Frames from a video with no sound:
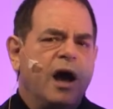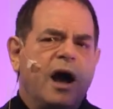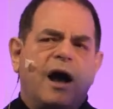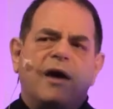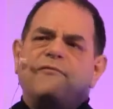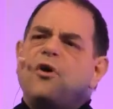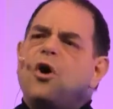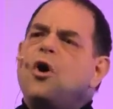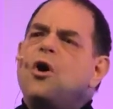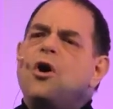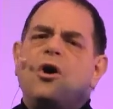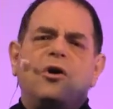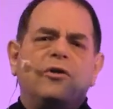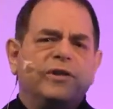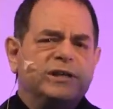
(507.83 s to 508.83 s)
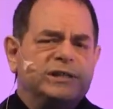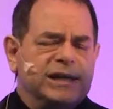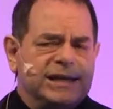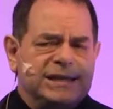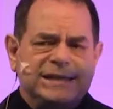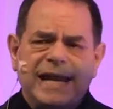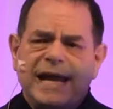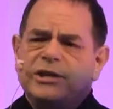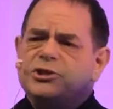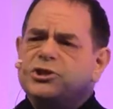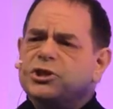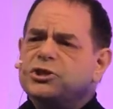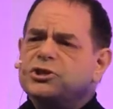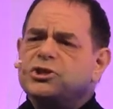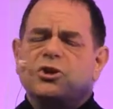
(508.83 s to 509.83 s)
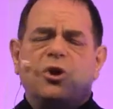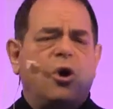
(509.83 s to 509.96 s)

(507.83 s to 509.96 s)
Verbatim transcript: of all these extensions and